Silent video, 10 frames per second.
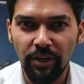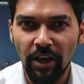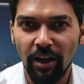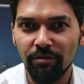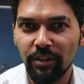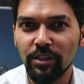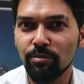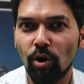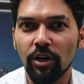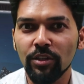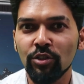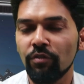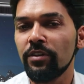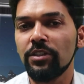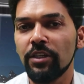We have these modern
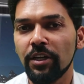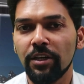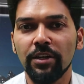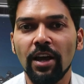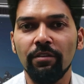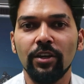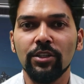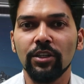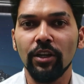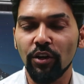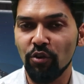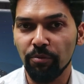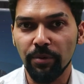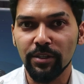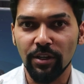sophisticated navigation
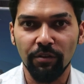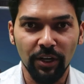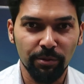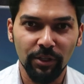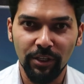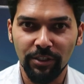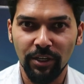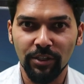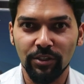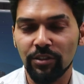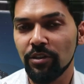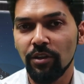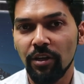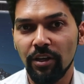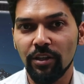equipments available these days
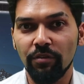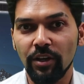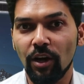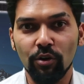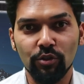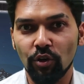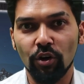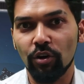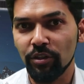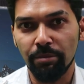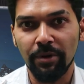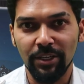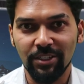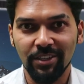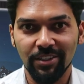in the wheelhouse or on the
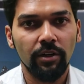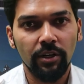bridge.